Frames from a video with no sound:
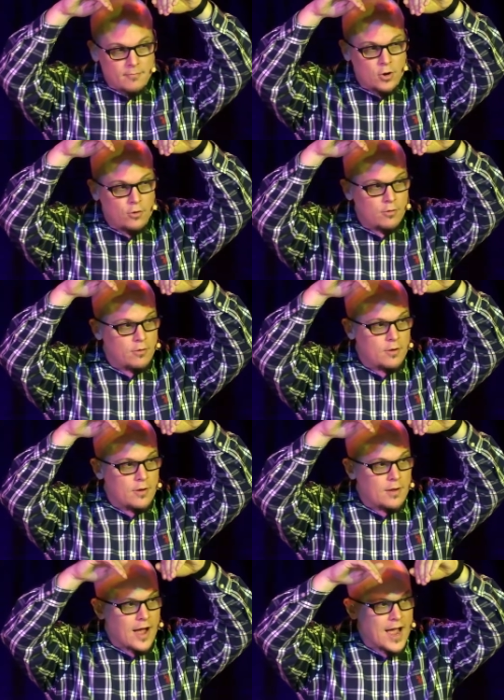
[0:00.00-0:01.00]
who?
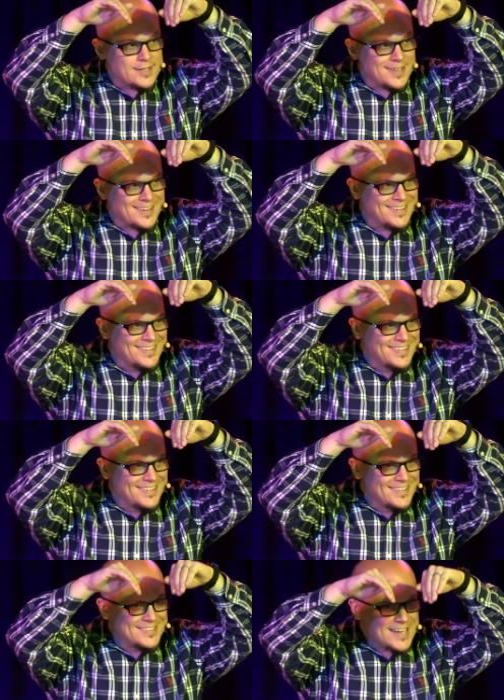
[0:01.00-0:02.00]
Isaac,
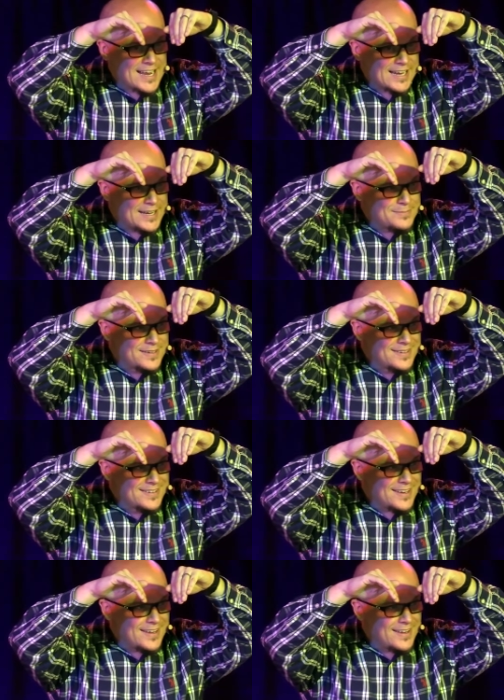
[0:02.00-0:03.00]
Jacob,
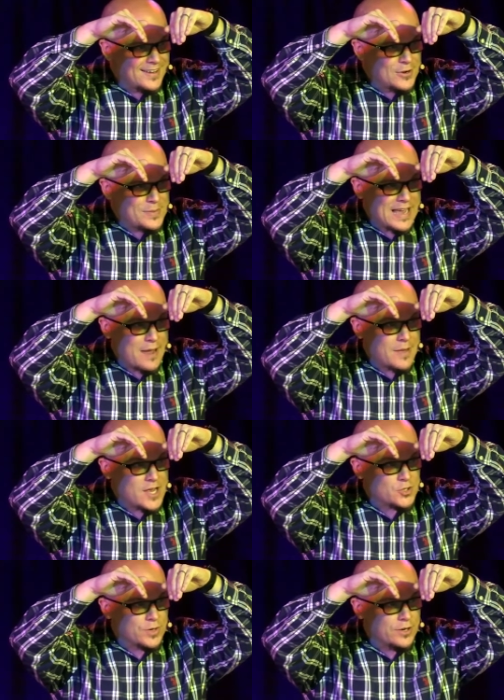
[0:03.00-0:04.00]
who became
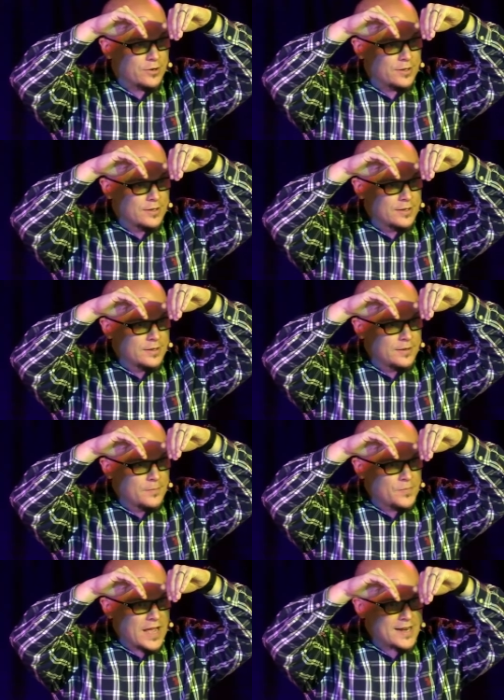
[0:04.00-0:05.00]
Israel,
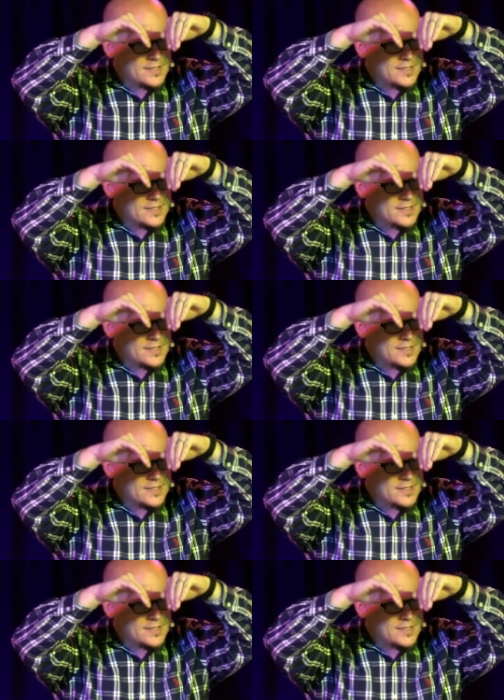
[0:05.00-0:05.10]
had a